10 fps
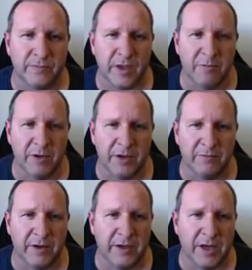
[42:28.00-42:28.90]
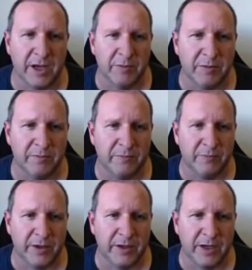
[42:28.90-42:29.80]
and we're going to rename
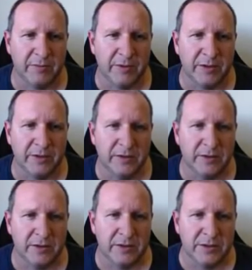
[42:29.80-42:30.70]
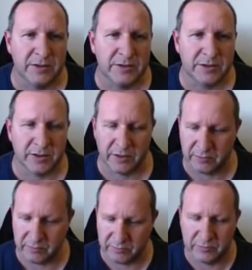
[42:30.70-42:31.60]
it. So
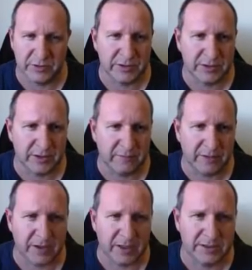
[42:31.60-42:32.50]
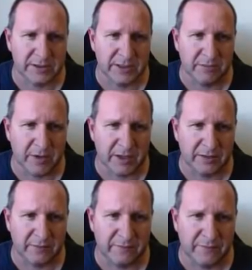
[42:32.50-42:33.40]
we'll just leave it as lead
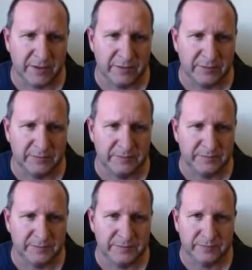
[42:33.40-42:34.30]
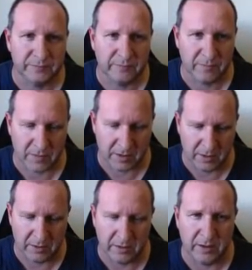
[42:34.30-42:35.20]
magnet funnel,
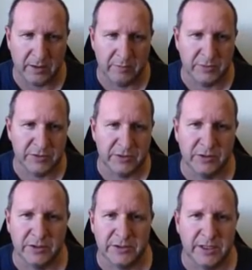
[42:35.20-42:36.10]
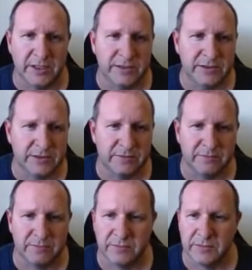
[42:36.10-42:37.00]
and we'll just call it test,
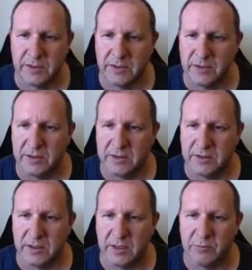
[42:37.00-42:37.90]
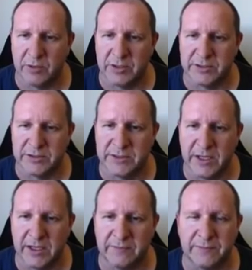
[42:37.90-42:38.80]
and we'll go save.